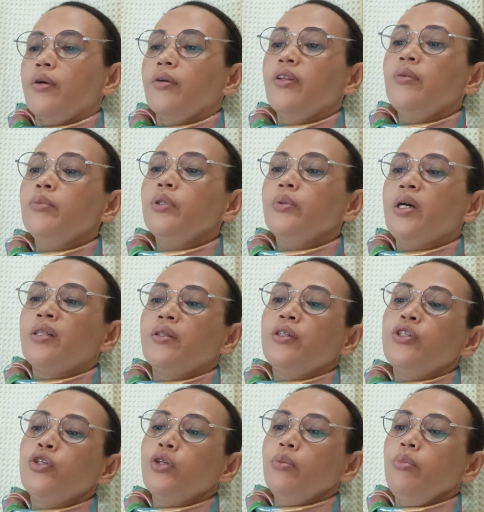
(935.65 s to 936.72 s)
Number one,
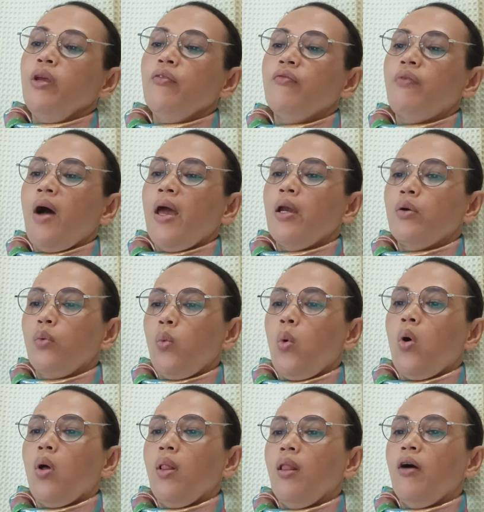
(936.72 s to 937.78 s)
there should be
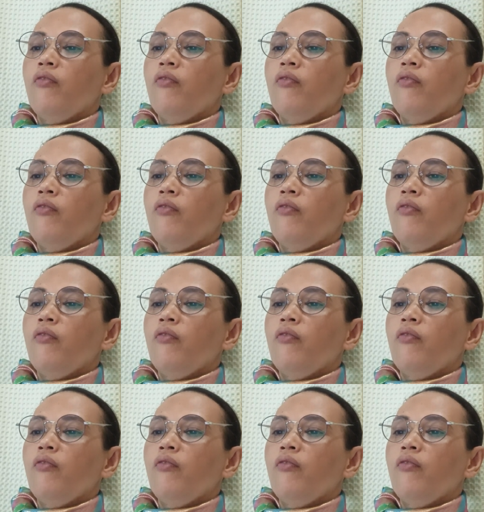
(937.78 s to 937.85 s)
firewall.